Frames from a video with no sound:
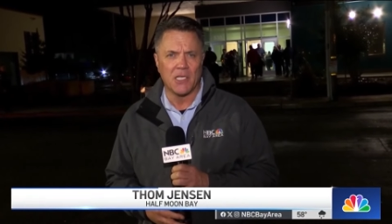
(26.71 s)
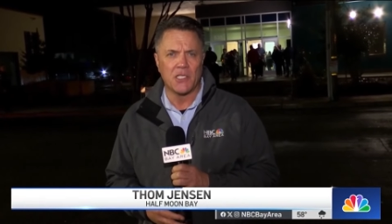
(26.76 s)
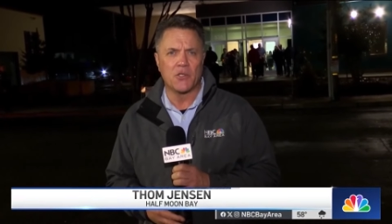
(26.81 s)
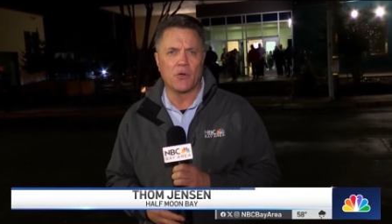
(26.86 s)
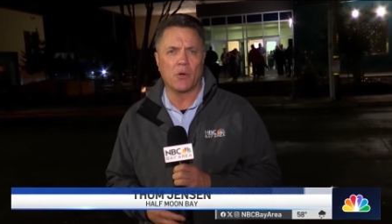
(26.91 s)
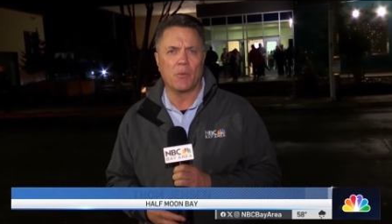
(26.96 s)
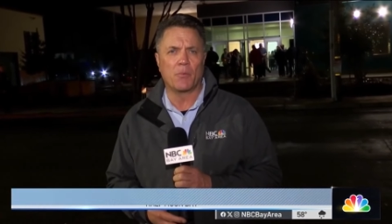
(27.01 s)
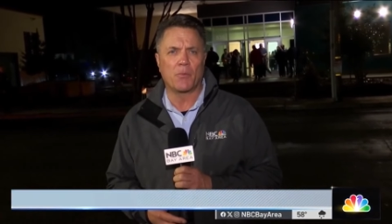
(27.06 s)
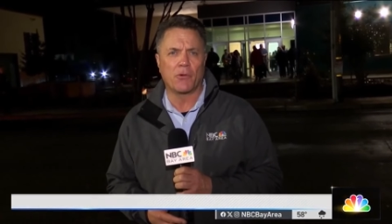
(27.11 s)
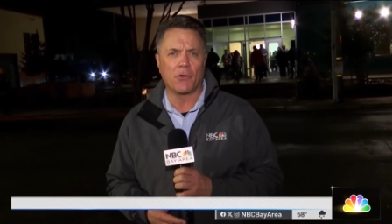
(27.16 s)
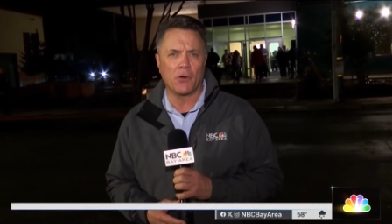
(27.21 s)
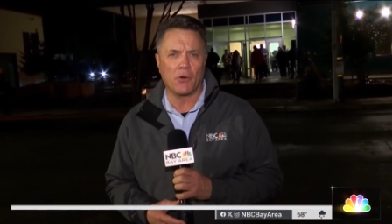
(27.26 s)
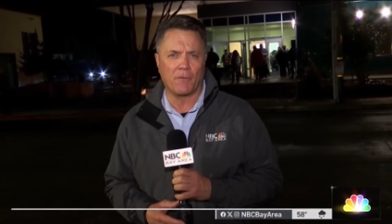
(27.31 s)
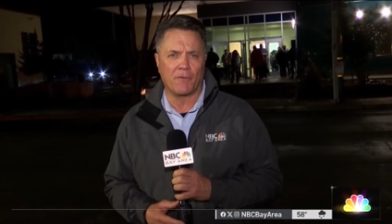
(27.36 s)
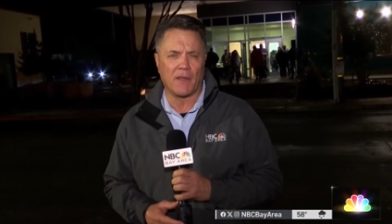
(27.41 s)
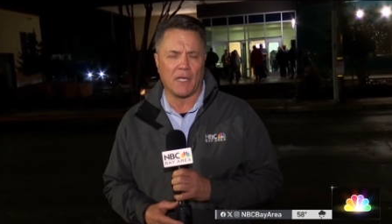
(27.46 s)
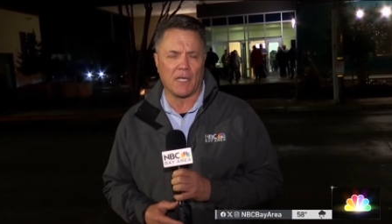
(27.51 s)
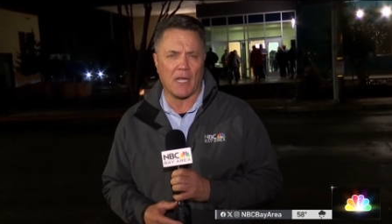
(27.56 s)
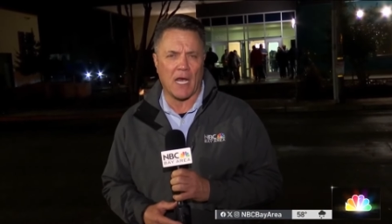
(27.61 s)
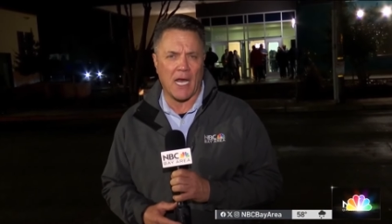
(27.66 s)
to
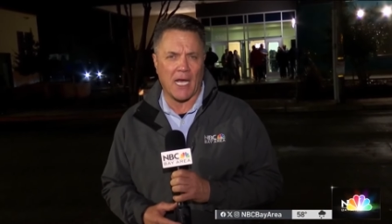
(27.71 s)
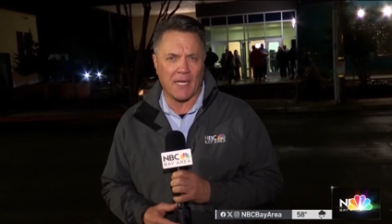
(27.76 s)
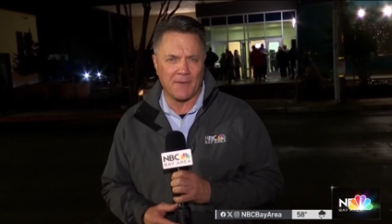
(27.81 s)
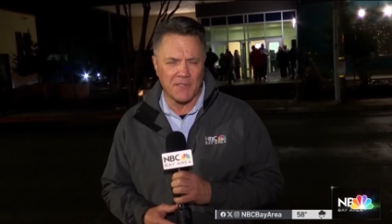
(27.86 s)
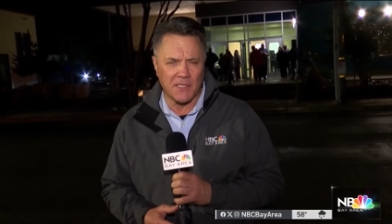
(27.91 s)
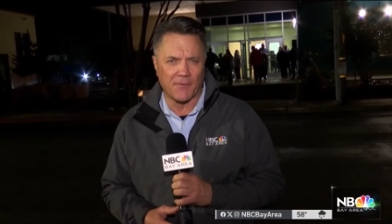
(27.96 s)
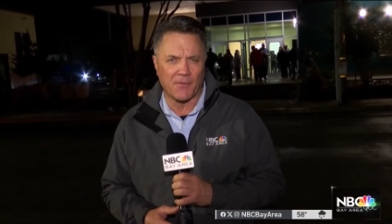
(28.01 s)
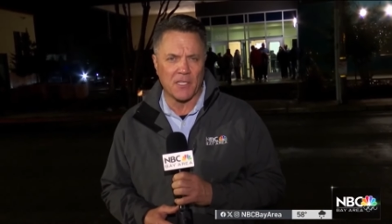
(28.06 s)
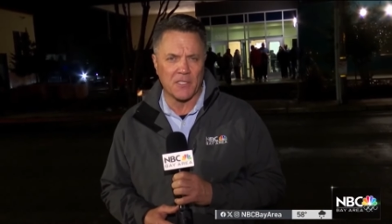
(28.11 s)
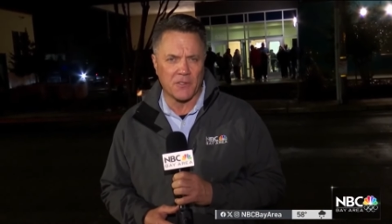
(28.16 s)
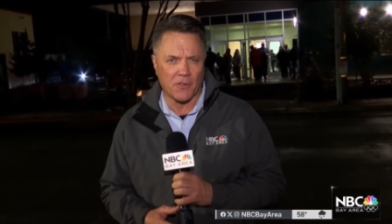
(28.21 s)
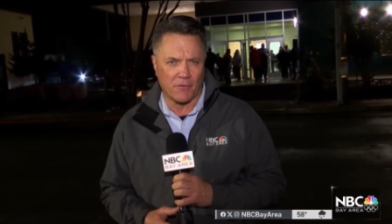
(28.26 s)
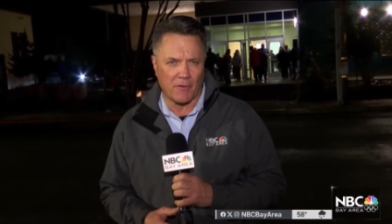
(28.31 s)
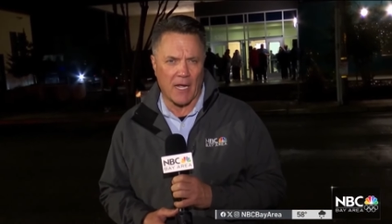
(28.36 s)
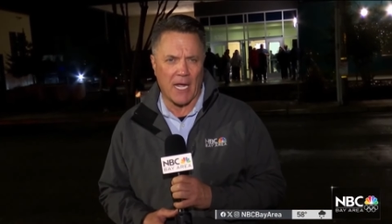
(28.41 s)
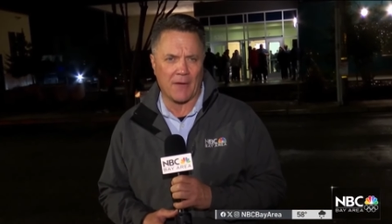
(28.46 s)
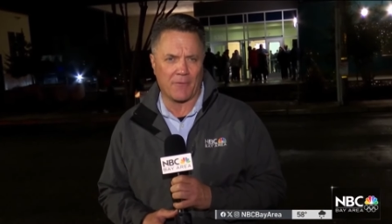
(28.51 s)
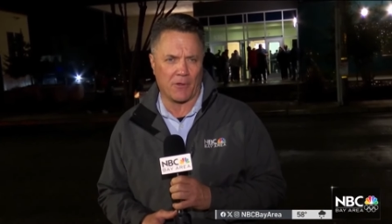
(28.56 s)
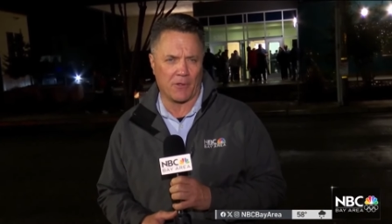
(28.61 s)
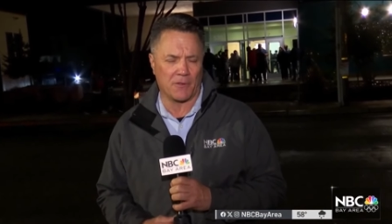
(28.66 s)
improve the lives of the
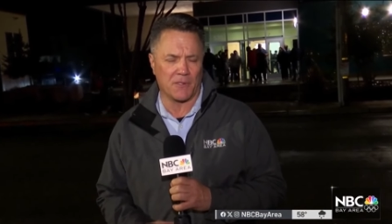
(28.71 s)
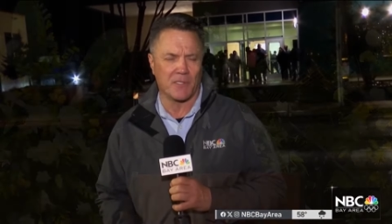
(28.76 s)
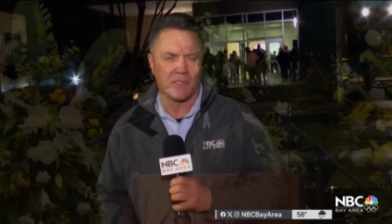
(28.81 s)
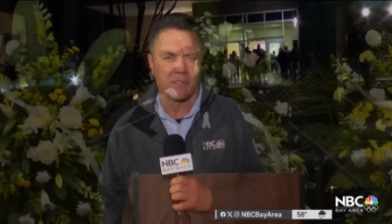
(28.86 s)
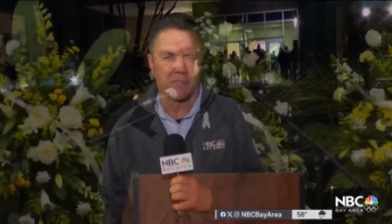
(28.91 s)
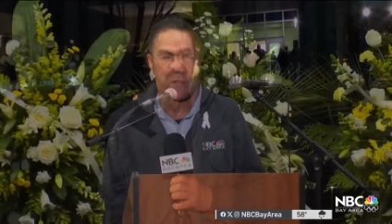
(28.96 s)
survivors.